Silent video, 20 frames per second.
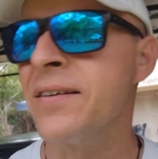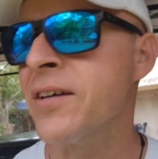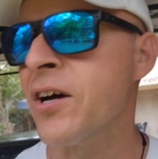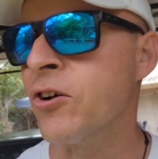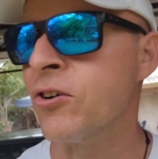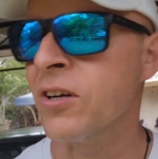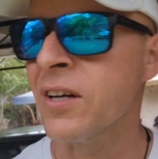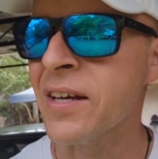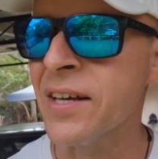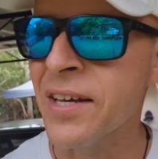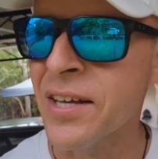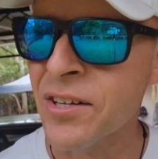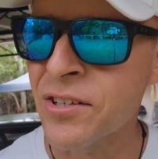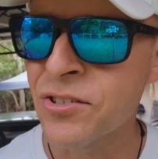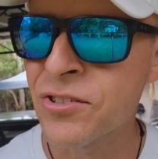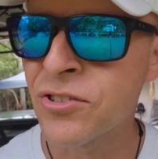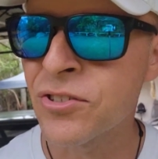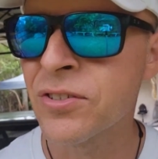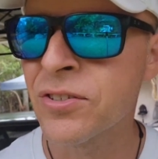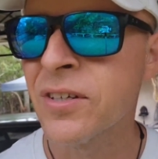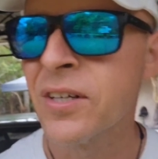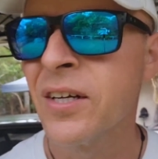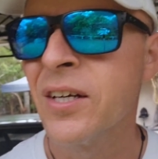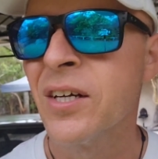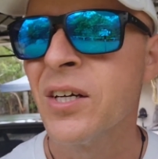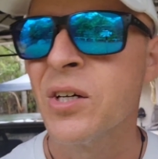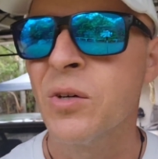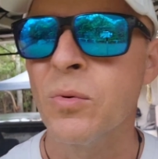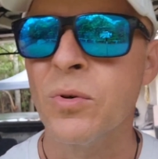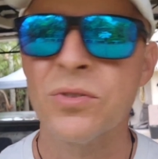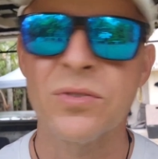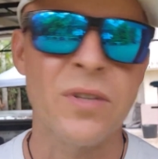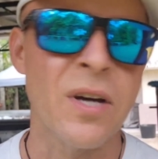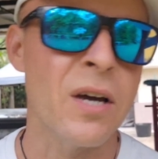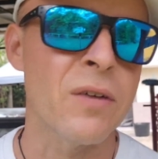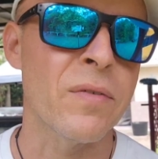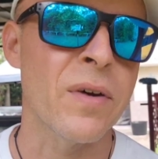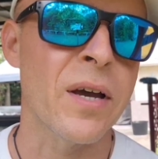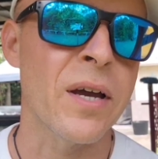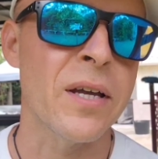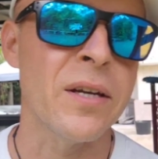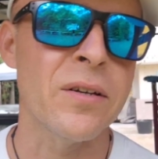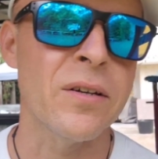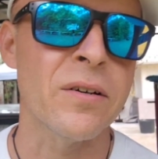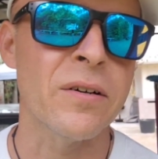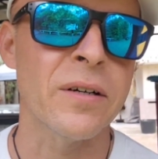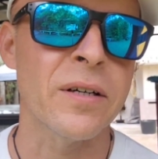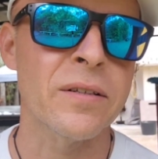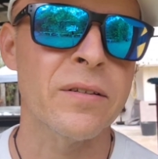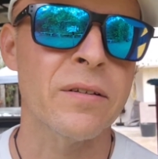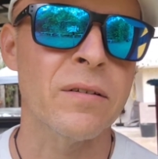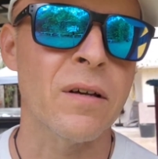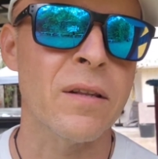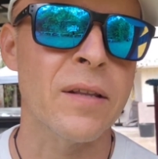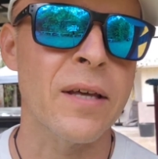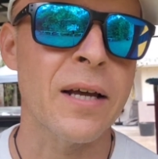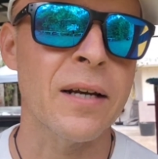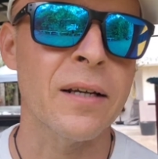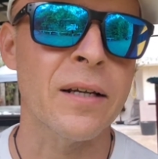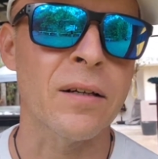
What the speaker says: no leaks, wasn't overheating or anything like that.